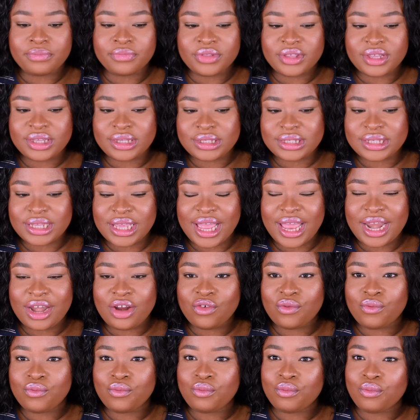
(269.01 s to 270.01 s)
This kind
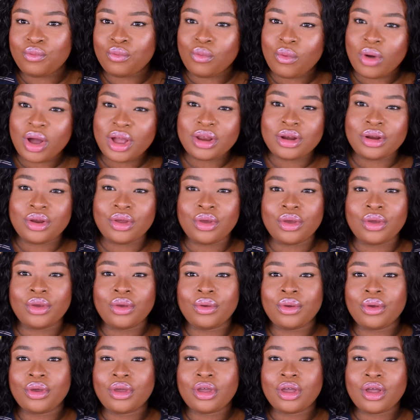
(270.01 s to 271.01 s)
of want
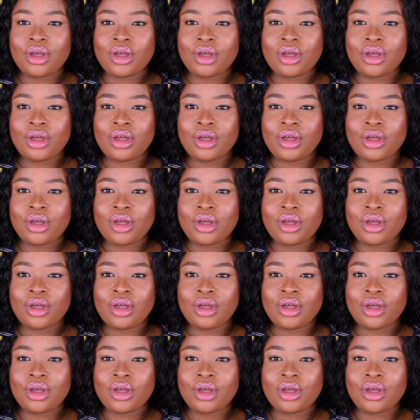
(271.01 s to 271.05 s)
to